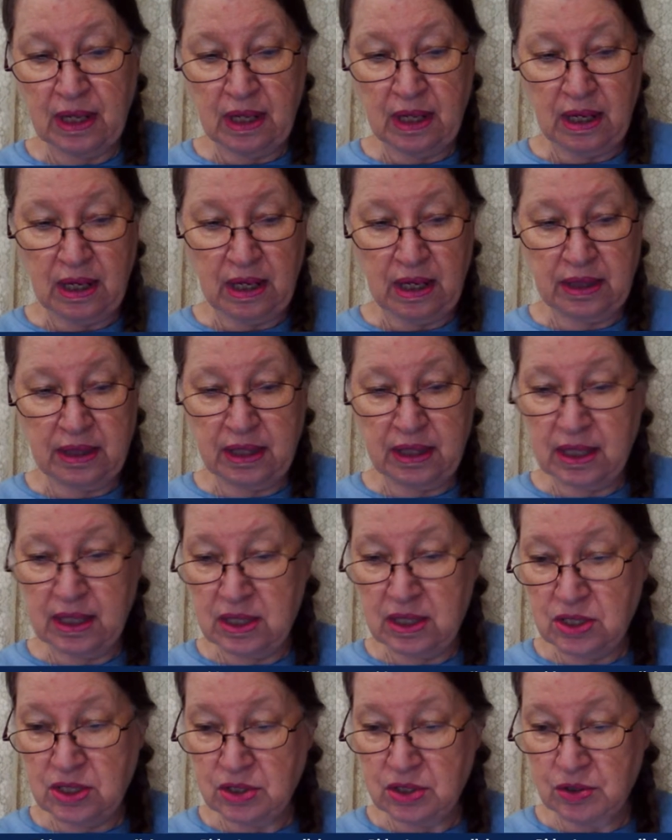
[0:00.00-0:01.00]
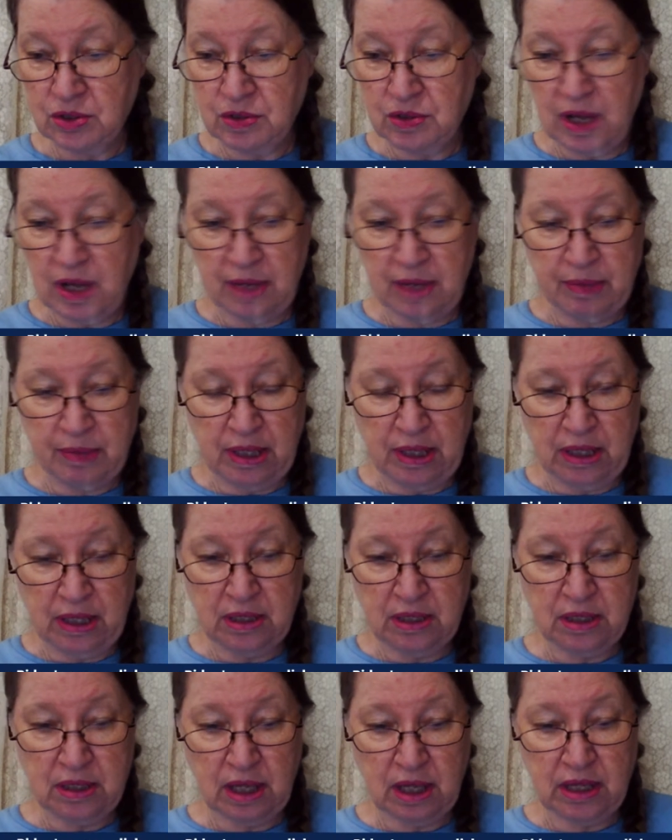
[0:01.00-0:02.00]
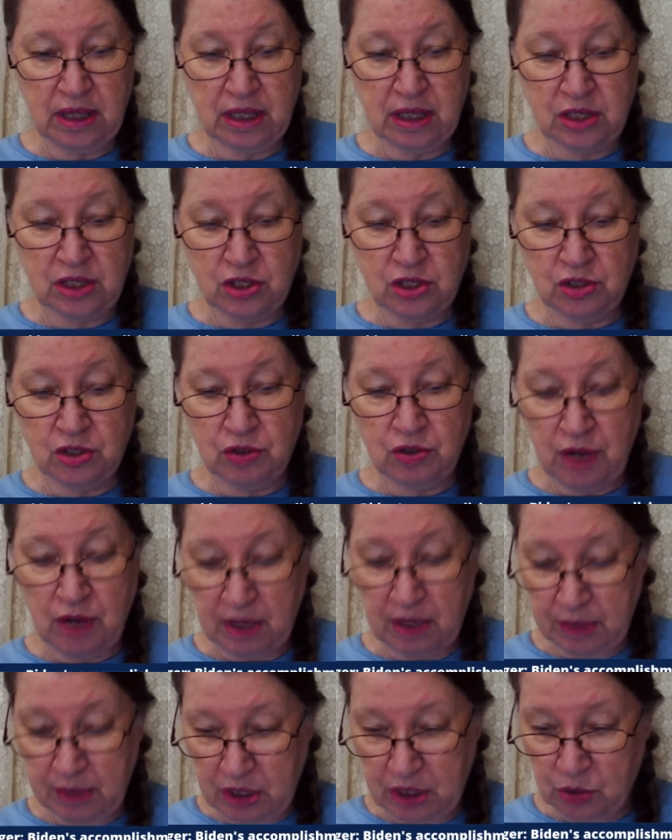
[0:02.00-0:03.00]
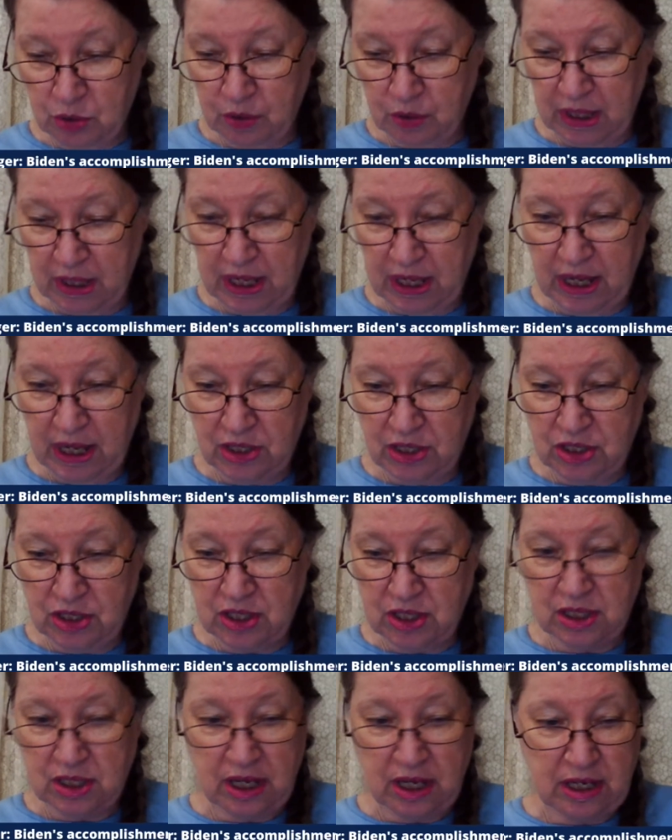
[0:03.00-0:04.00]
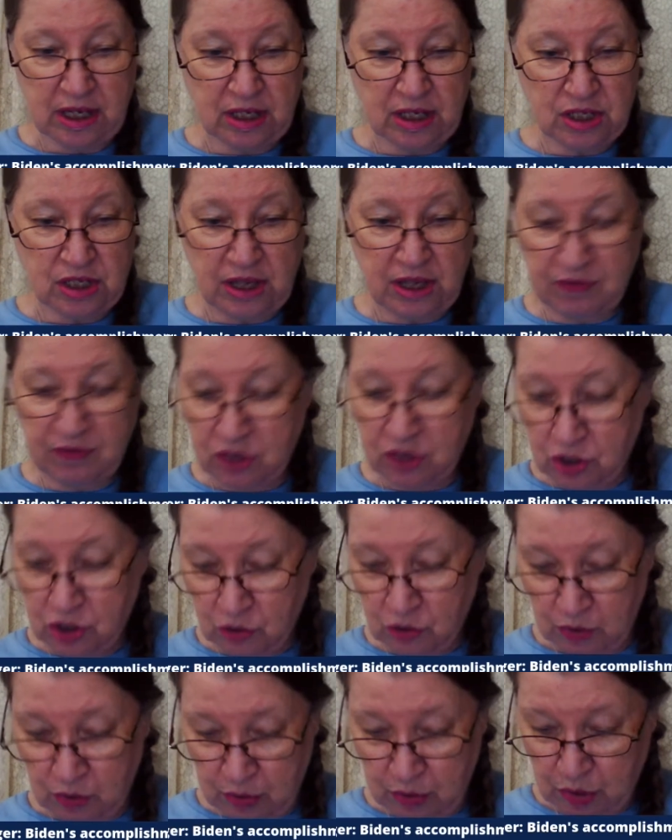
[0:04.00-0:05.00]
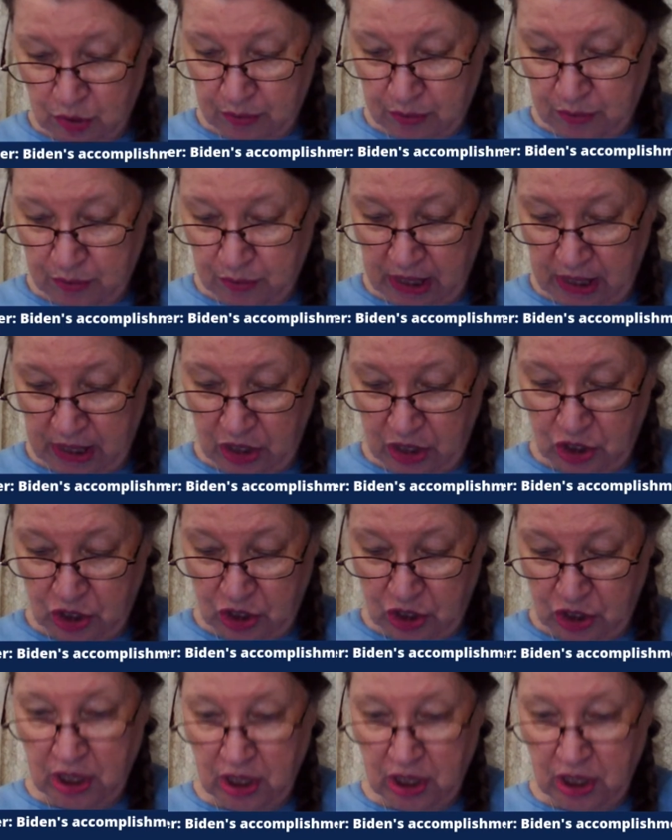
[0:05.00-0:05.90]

I think it's Deuteronomy 28. Just a sec, I just have to turn one more page.